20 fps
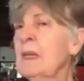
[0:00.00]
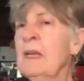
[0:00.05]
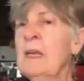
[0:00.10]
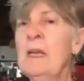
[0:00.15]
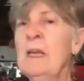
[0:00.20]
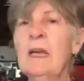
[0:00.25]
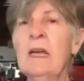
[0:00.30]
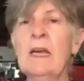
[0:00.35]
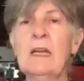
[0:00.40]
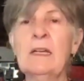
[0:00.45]

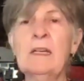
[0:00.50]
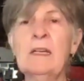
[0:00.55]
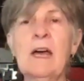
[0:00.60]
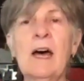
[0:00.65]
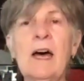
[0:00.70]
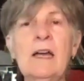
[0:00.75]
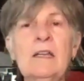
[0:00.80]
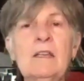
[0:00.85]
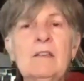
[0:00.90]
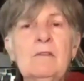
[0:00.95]
And
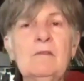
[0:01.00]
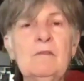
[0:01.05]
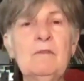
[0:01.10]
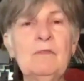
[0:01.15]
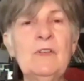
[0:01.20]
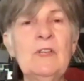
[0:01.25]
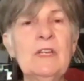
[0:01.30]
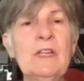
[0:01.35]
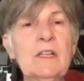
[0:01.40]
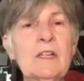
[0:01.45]
I can
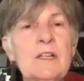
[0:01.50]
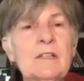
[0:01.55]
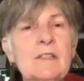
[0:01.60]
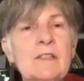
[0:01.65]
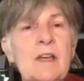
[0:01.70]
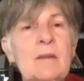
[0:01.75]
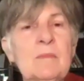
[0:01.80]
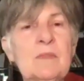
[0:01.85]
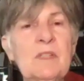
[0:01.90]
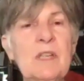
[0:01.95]
feel as
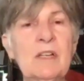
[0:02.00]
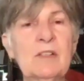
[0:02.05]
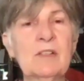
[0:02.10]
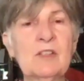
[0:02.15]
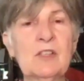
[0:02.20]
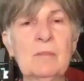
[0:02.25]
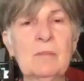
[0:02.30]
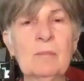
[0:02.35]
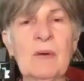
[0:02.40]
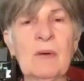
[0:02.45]
I'm
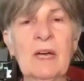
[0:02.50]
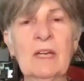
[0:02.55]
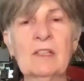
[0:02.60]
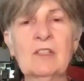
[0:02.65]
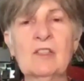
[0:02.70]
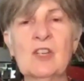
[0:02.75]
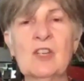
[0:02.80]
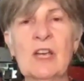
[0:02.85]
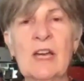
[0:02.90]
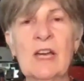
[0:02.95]
touching my
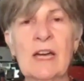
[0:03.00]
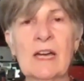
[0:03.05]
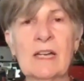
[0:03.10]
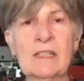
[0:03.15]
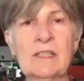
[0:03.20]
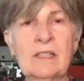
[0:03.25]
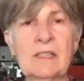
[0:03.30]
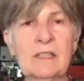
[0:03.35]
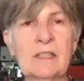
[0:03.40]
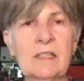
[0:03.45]

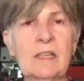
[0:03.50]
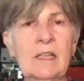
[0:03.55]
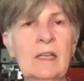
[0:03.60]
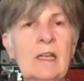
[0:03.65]
chest,